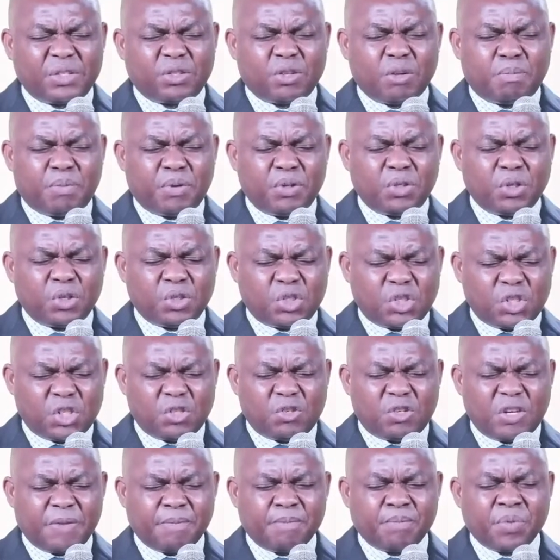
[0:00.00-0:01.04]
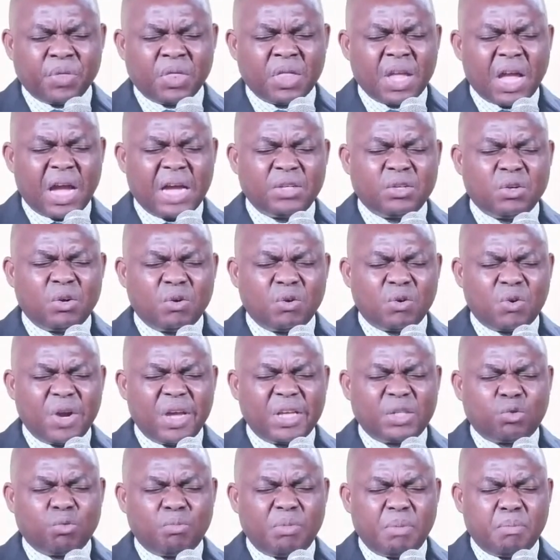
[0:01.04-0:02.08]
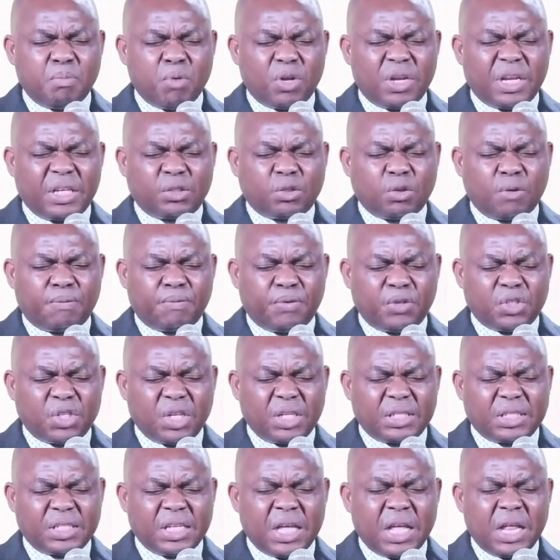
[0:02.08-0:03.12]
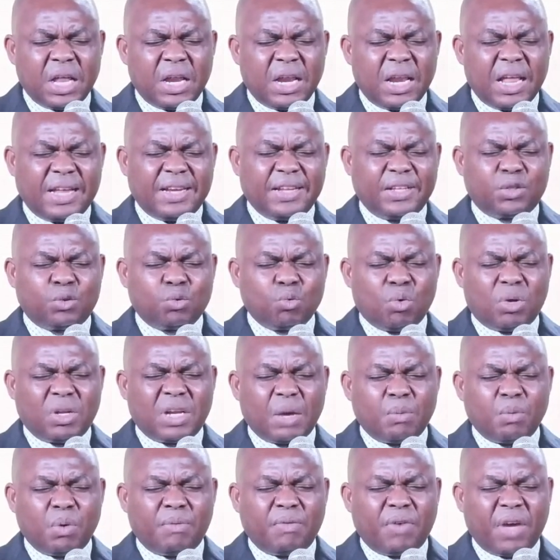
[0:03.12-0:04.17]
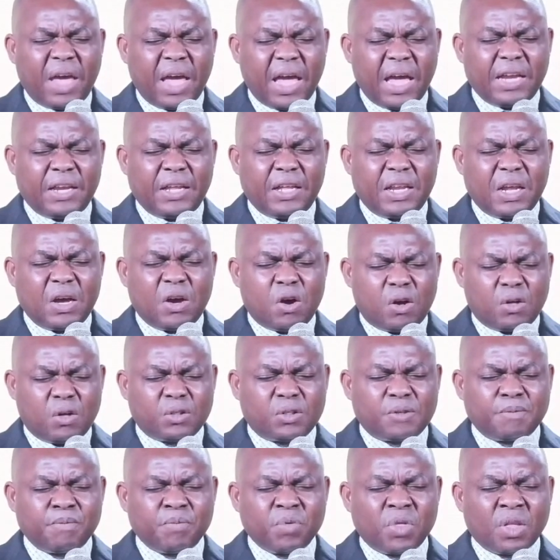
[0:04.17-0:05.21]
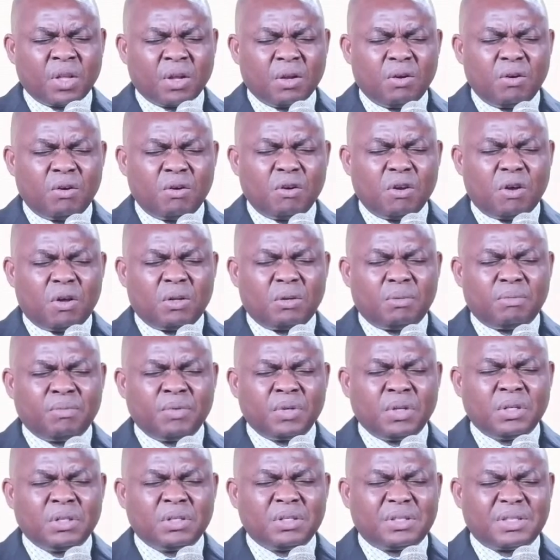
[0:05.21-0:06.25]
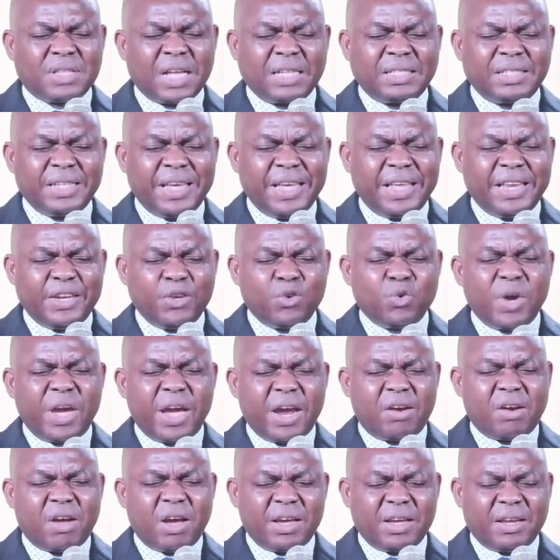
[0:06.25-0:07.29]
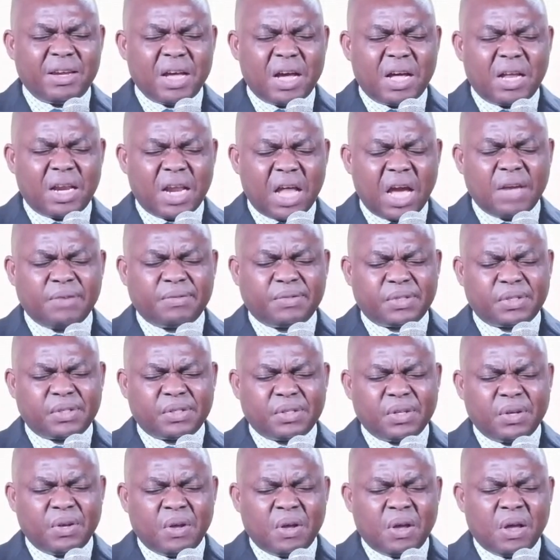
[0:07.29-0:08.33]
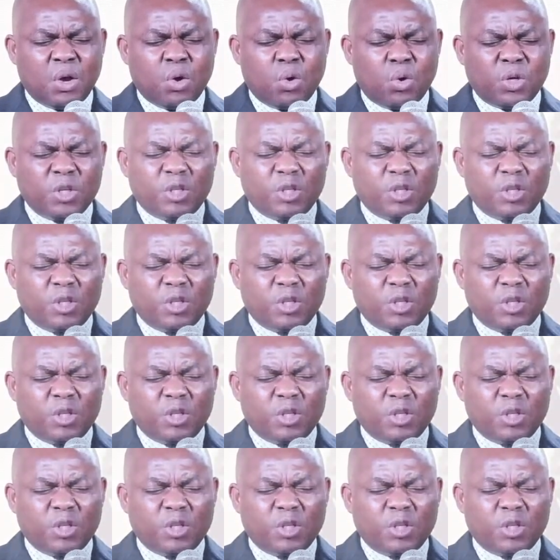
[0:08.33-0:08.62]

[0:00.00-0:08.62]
upon your children and your grace will be more than sufficient. Let this word that we've heard in a house, Lord, start a new era in our lives. Holy